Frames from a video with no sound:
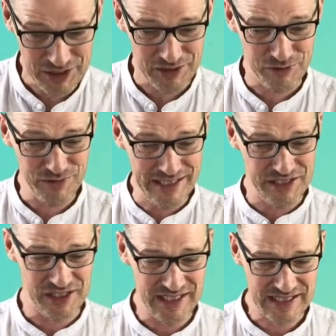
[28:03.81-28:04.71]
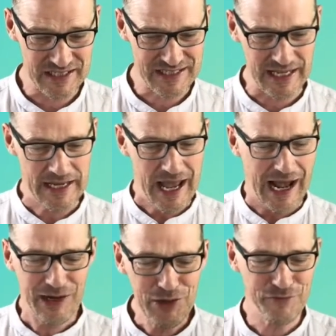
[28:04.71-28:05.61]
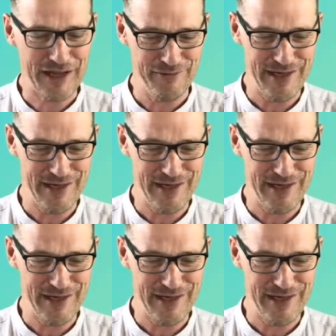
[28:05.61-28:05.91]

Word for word: to greet jesus i love that